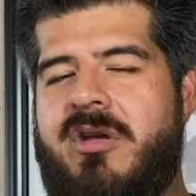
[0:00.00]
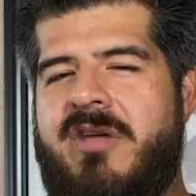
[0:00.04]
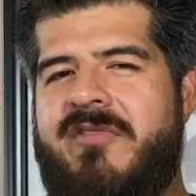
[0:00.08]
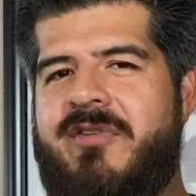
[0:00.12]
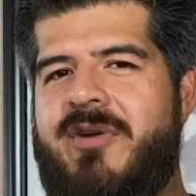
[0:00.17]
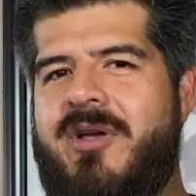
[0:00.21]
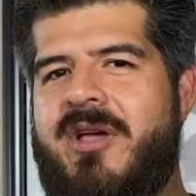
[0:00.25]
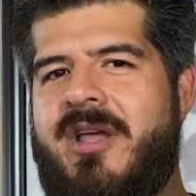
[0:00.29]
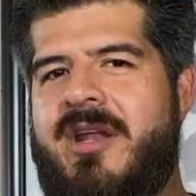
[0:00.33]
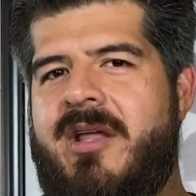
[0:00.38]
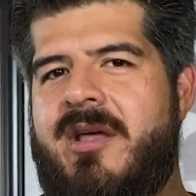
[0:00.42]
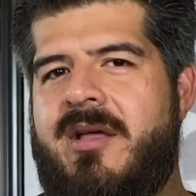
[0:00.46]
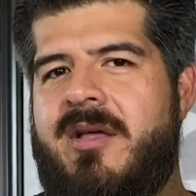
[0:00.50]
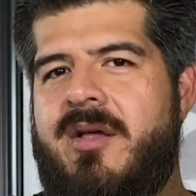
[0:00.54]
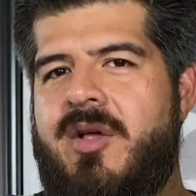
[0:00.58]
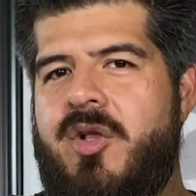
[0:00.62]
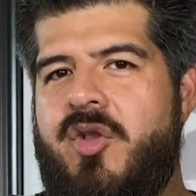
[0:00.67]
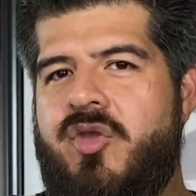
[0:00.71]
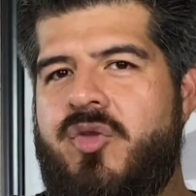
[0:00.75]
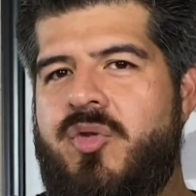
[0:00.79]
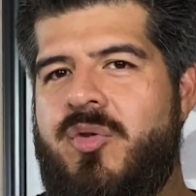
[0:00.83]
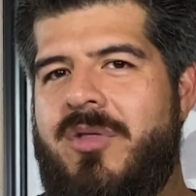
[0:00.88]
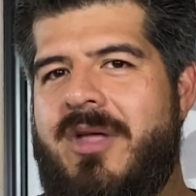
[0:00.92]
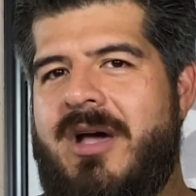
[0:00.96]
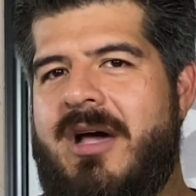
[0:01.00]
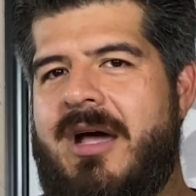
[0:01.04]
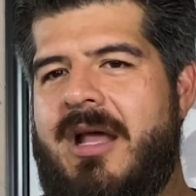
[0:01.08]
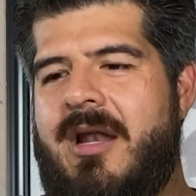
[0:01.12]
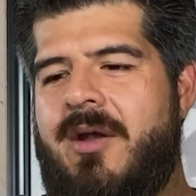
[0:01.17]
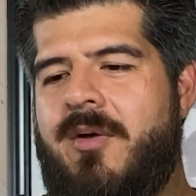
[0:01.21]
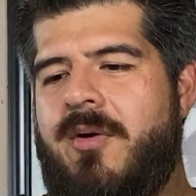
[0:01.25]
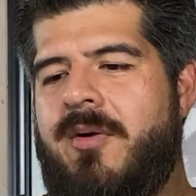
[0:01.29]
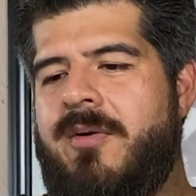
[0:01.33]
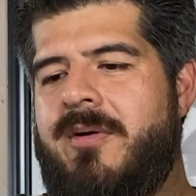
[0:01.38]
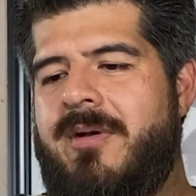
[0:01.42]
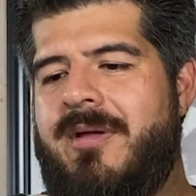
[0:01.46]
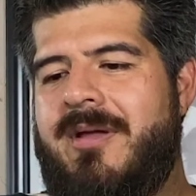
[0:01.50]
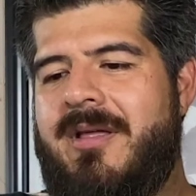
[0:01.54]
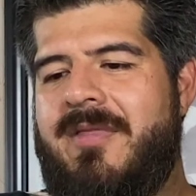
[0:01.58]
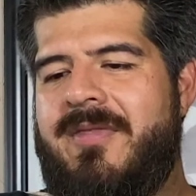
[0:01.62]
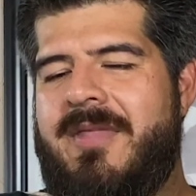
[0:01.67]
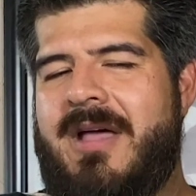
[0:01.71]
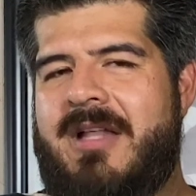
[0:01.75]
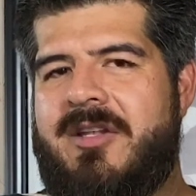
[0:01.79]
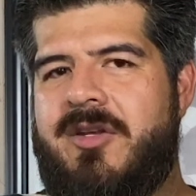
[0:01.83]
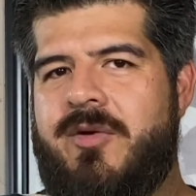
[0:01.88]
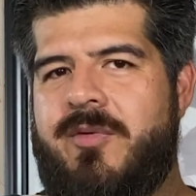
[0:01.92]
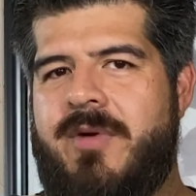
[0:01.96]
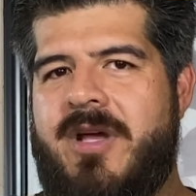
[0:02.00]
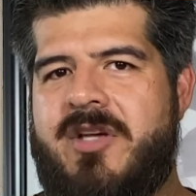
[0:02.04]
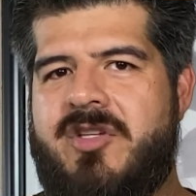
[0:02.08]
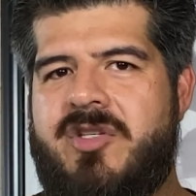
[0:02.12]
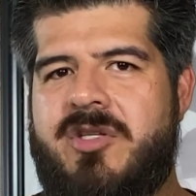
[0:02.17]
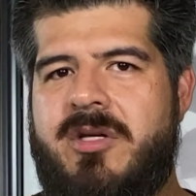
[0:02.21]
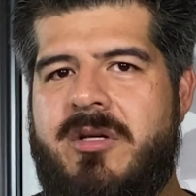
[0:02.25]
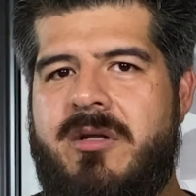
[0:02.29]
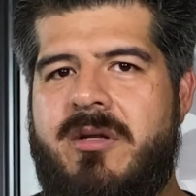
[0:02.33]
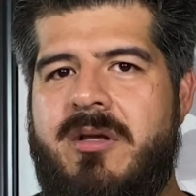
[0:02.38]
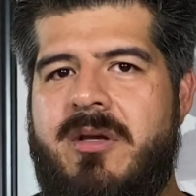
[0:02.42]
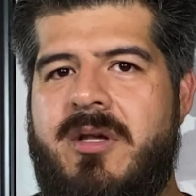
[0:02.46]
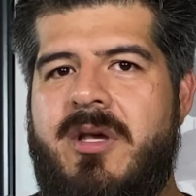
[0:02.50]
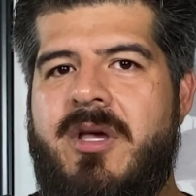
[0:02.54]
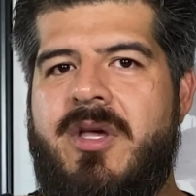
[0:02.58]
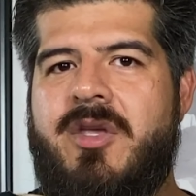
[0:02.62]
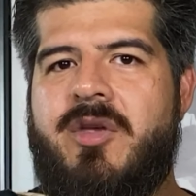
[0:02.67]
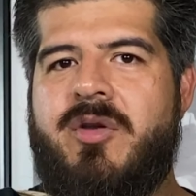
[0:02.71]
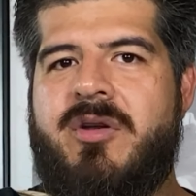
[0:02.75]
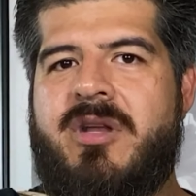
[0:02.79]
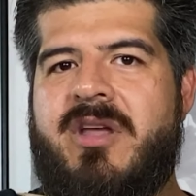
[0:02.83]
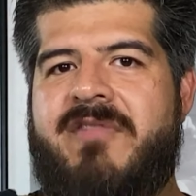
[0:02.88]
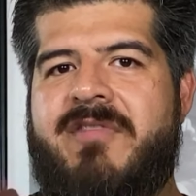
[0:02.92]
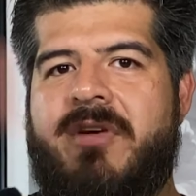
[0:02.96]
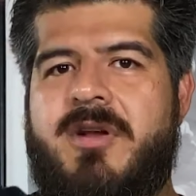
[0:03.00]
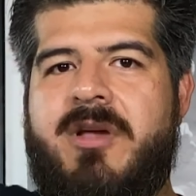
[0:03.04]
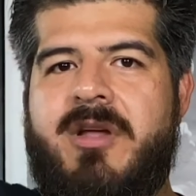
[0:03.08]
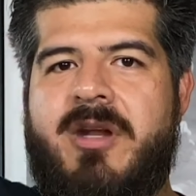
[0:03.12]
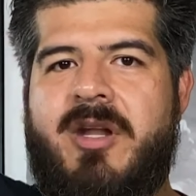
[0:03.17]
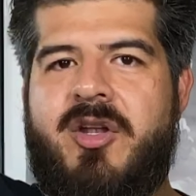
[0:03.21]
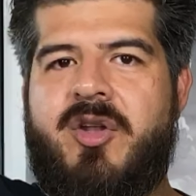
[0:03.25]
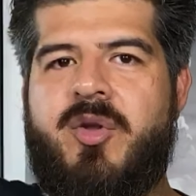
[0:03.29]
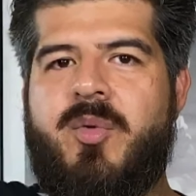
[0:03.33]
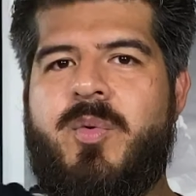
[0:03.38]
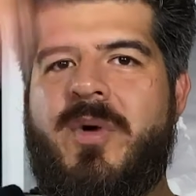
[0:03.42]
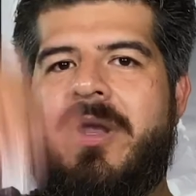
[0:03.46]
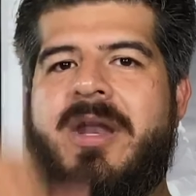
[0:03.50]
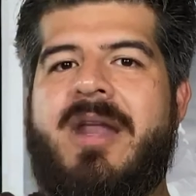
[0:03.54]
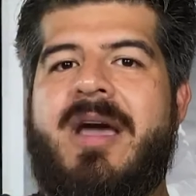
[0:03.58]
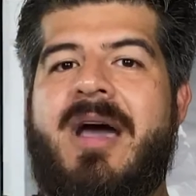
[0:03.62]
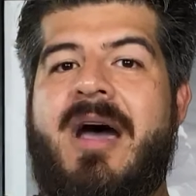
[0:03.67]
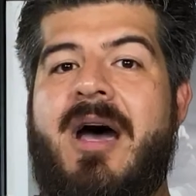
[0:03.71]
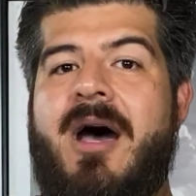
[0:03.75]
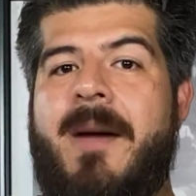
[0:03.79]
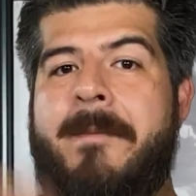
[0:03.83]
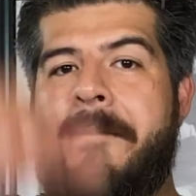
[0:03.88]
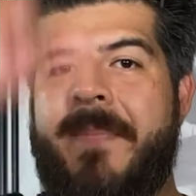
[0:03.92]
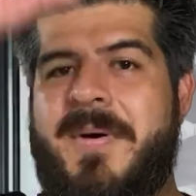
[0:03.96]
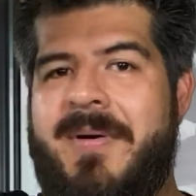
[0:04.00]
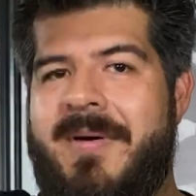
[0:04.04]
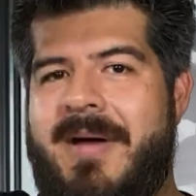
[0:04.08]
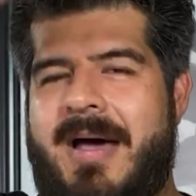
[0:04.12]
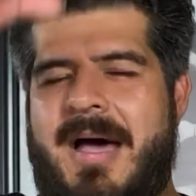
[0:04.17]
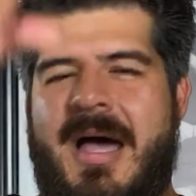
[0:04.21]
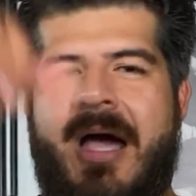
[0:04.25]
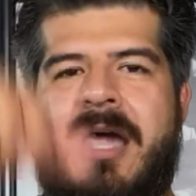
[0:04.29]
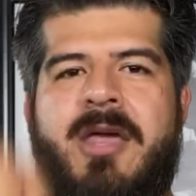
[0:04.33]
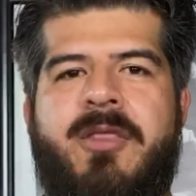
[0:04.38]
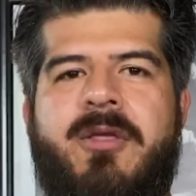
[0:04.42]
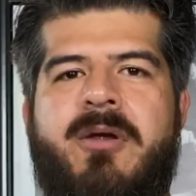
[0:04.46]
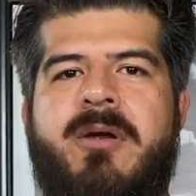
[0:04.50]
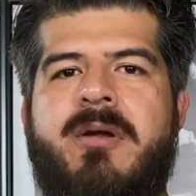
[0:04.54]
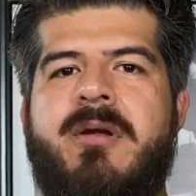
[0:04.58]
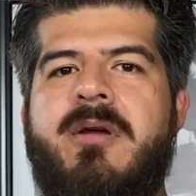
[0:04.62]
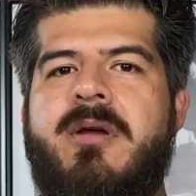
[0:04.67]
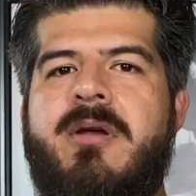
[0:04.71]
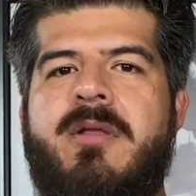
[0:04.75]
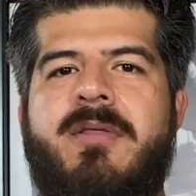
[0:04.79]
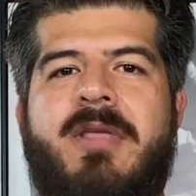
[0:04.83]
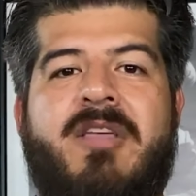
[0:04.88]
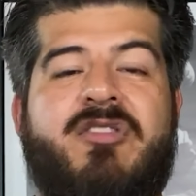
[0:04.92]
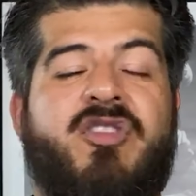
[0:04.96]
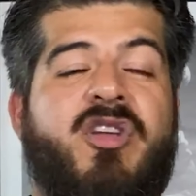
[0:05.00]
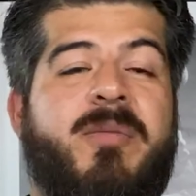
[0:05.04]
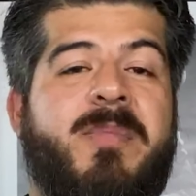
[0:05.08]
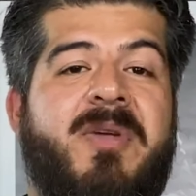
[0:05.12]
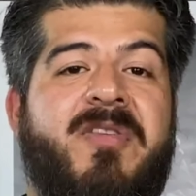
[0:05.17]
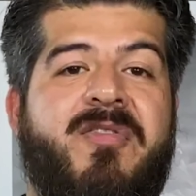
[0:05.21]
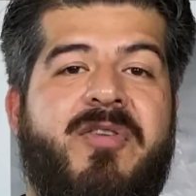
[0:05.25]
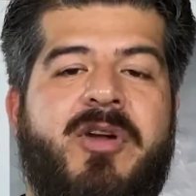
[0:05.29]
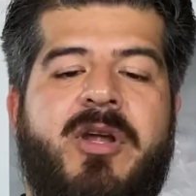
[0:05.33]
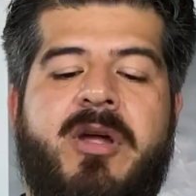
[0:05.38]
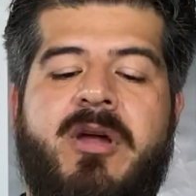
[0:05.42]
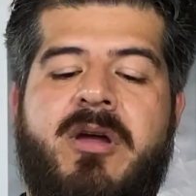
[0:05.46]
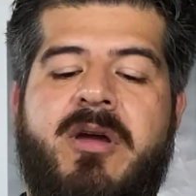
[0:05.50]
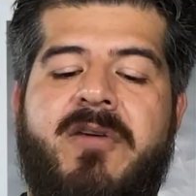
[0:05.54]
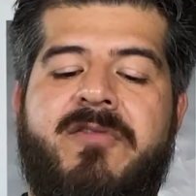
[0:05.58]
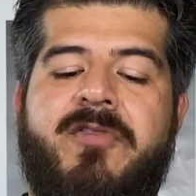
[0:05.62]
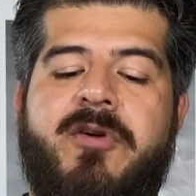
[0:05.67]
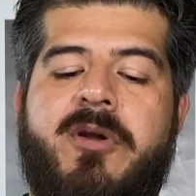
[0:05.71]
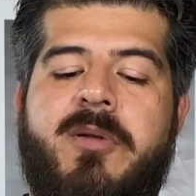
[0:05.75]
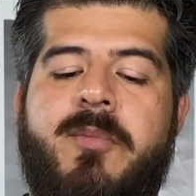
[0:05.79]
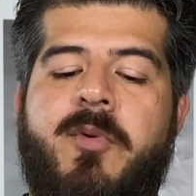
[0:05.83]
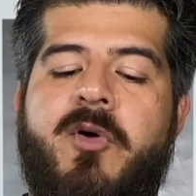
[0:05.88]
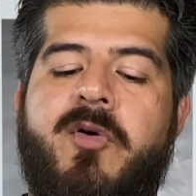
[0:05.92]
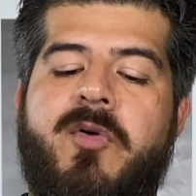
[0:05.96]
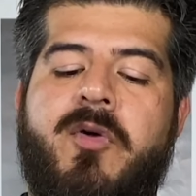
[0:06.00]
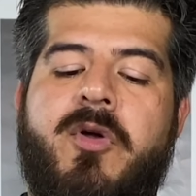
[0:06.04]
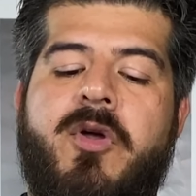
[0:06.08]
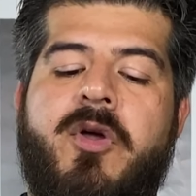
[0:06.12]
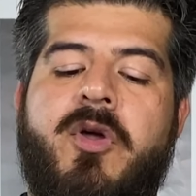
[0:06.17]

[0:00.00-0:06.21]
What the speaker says: never gonna do the jalon in that direction. You're never gonna do it up either. That's gonna be very uncomfortable.